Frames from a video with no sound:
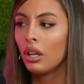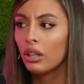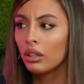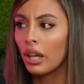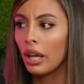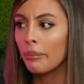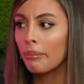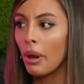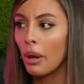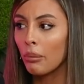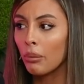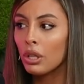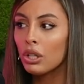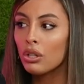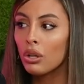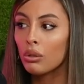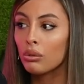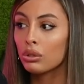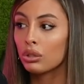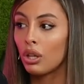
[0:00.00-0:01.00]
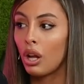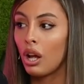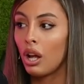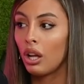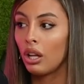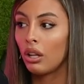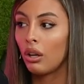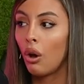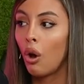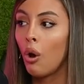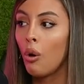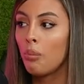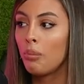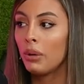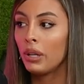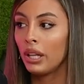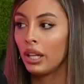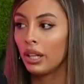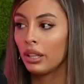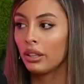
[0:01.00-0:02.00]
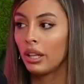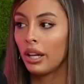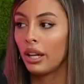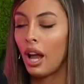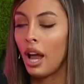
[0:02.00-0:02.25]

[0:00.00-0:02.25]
like, my window's not opening. Like,